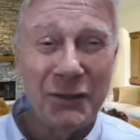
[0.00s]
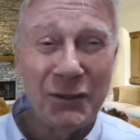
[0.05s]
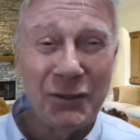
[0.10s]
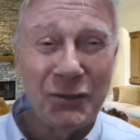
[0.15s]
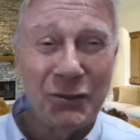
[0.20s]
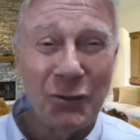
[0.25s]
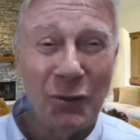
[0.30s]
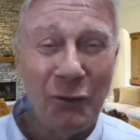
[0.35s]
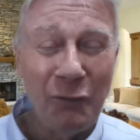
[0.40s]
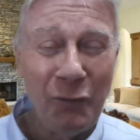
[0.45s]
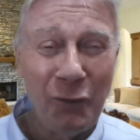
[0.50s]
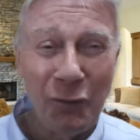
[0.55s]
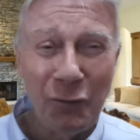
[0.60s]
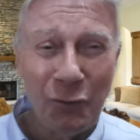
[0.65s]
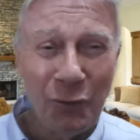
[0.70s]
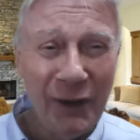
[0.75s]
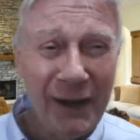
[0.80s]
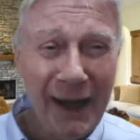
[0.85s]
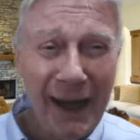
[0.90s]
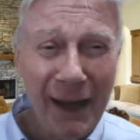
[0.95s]
It sold for
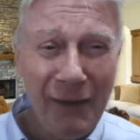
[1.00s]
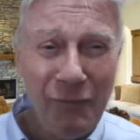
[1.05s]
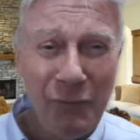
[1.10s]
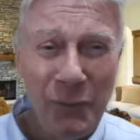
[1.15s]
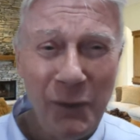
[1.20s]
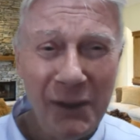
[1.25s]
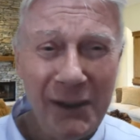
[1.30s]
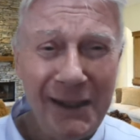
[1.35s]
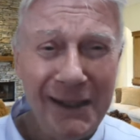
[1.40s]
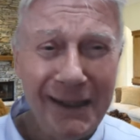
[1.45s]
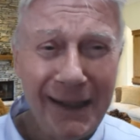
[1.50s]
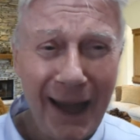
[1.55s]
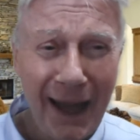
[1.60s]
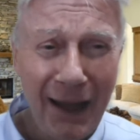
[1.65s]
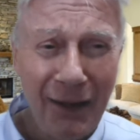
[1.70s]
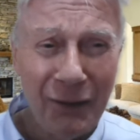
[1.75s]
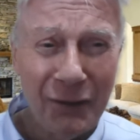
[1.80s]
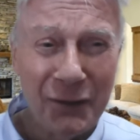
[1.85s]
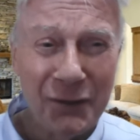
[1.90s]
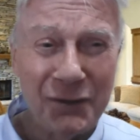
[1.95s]
three point five million
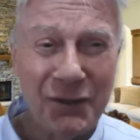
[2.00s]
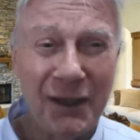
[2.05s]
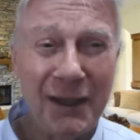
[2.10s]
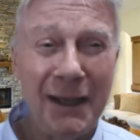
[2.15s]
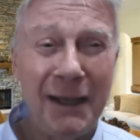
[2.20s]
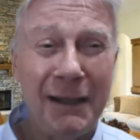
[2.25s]
dollars,